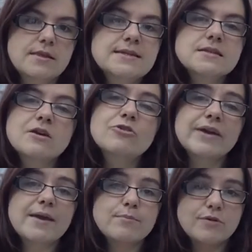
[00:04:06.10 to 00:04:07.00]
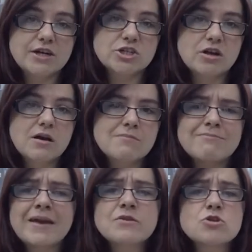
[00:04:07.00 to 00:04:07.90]
This can create pressure and
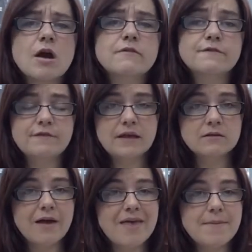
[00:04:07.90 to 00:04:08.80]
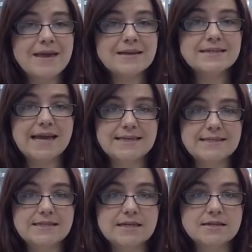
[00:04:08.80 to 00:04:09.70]
make the child feel like they're being
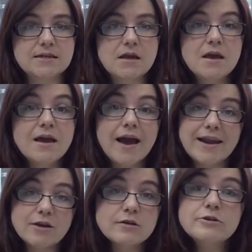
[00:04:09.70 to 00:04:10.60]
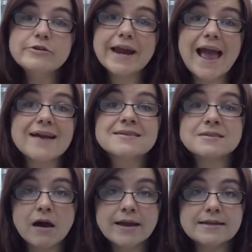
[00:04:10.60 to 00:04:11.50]
tested, and it could create
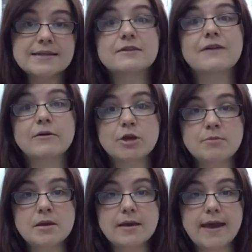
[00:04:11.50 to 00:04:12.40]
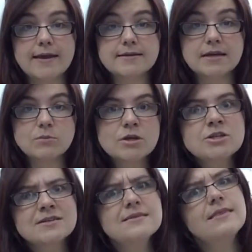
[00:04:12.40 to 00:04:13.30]
anxiety around communicating,
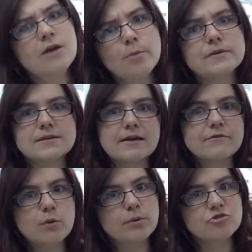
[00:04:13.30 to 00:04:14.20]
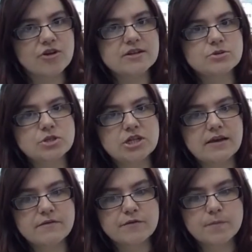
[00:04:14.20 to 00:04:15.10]
which is the opposite of what we're trying to
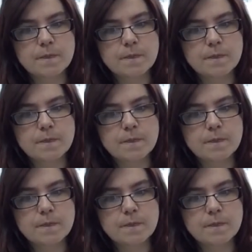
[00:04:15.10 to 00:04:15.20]
achieve.